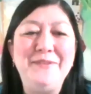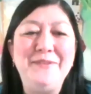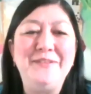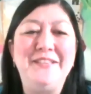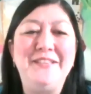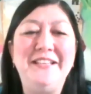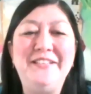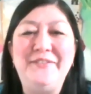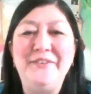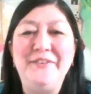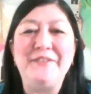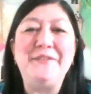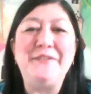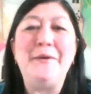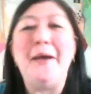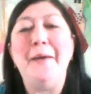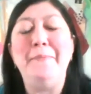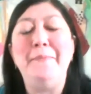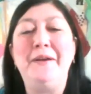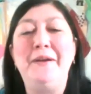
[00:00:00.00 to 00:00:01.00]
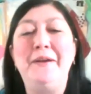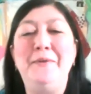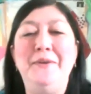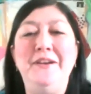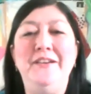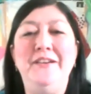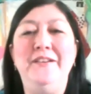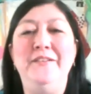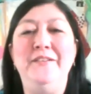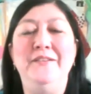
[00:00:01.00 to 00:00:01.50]
things feel so epic
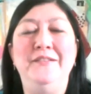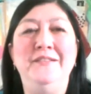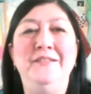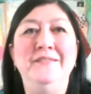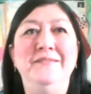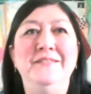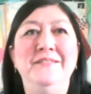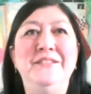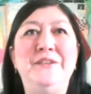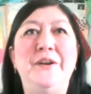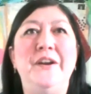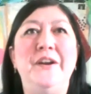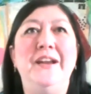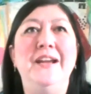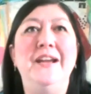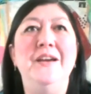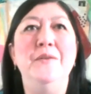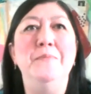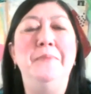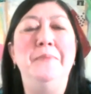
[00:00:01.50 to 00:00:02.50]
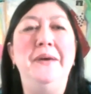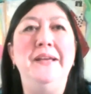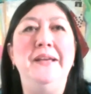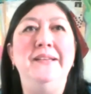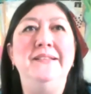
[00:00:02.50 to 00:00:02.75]
when you're starting out, but